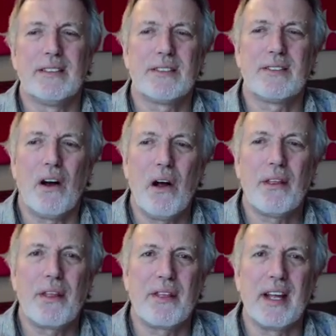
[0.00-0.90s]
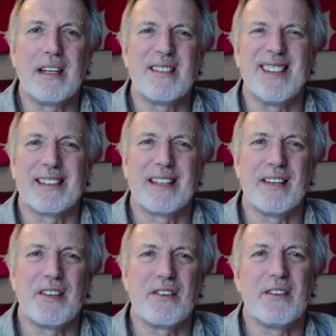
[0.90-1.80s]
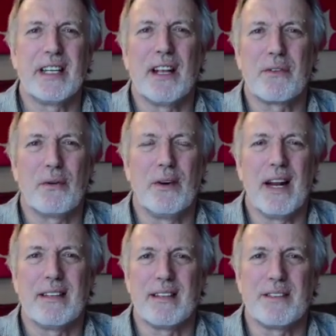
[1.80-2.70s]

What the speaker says: just all the things that continually get thrown at us.